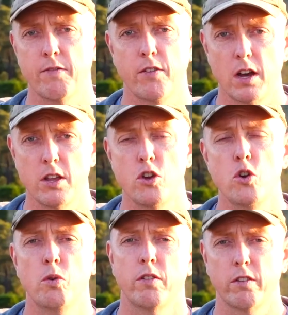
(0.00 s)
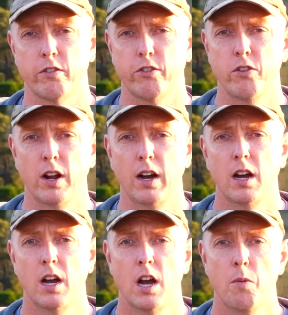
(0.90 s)
for you as a shooter,
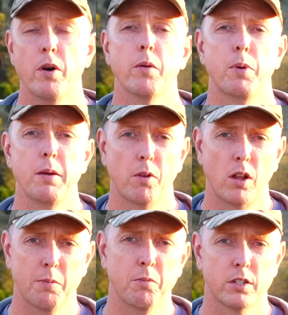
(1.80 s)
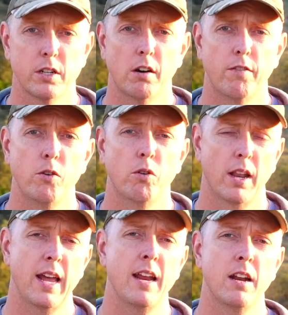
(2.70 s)
but people like myself who are
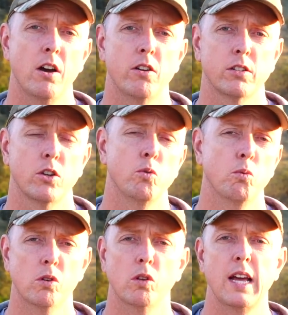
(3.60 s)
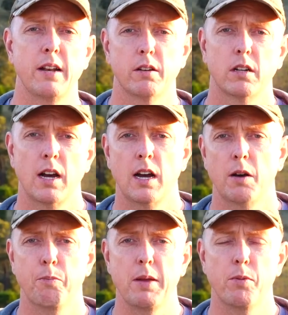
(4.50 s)
landowners who will let
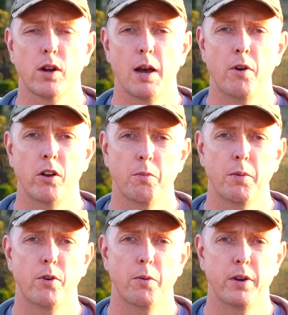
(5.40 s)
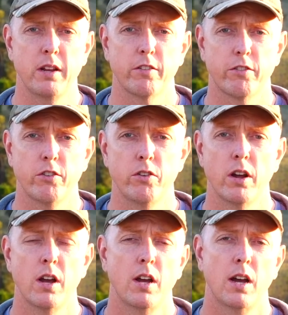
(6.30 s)
people come onto my property to shoot
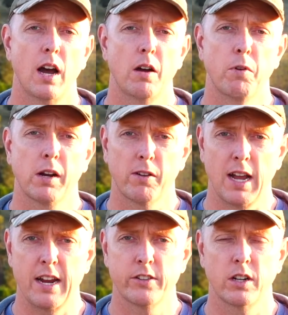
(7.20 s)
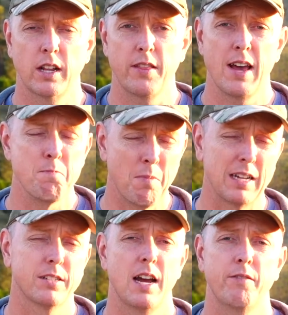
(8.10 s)
recreationally. They
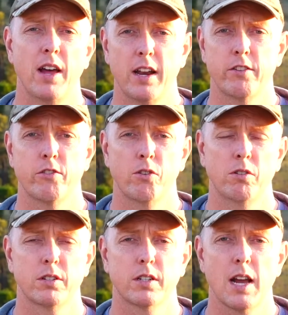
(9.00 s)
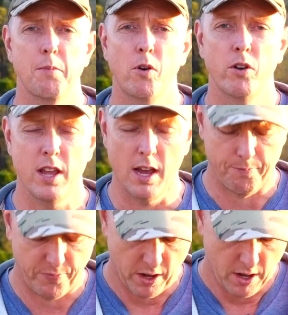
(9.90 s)
must have that insurance to come on here.
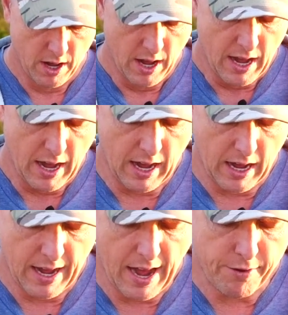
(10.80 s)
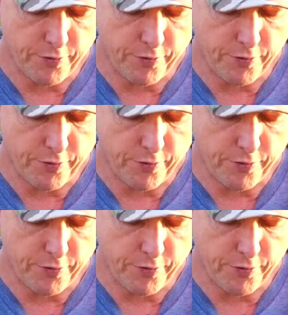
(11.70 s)
As